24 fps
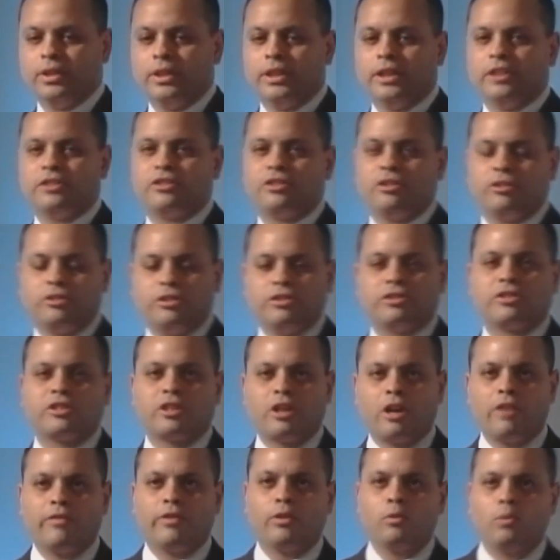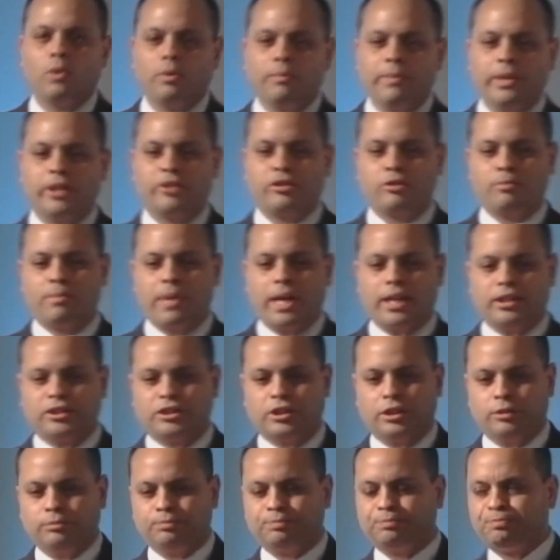It's to discover what makes you
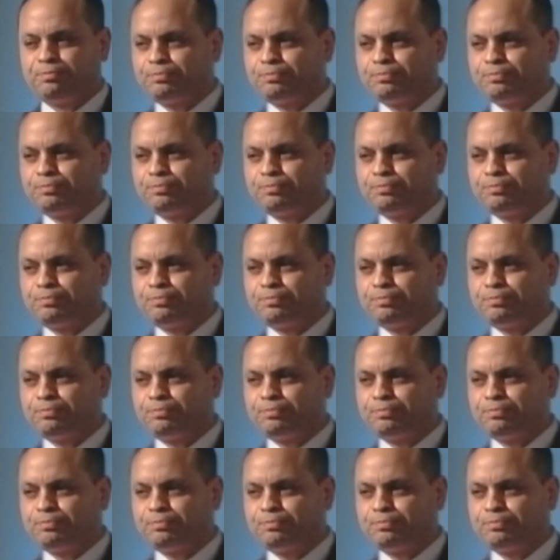passionate.